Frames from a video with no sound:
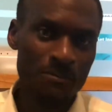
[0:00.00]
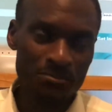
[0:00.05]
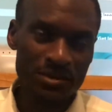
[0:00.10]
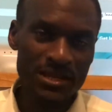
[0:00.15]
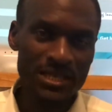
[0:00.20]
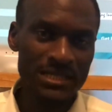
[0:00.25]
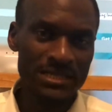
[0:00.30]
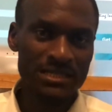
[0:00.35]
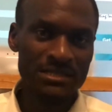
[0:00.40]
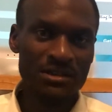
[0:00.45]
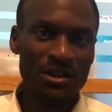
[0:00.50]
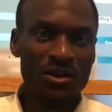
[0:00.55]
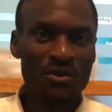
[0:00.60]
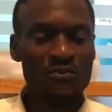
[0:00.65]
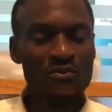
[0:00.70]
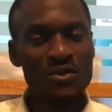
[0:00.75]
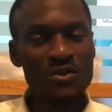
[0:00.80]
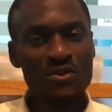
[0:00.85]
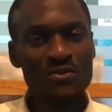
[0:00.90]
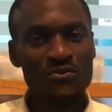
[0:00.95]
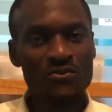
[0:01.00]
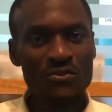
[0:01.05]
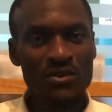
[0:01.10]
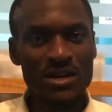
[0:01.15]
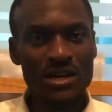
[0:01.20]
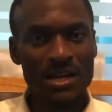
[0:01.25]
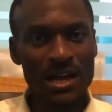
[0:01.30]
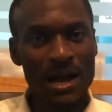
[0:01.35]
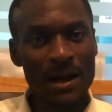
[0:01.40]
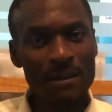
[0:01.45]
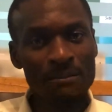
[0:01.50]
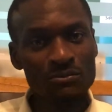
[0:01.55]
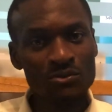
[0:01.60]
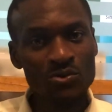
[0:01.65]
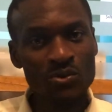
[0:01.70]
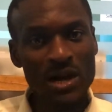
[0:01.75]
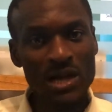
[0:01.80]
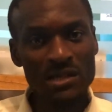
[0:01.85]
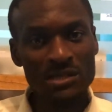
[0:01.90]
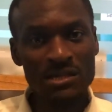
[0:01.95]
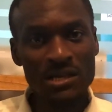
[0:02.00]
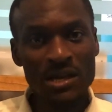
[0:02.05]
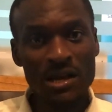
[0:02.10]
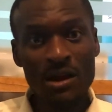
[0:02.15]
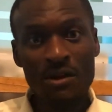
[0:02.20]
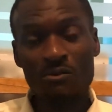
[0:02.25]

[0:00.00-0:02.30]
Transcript: please feel free, come to us.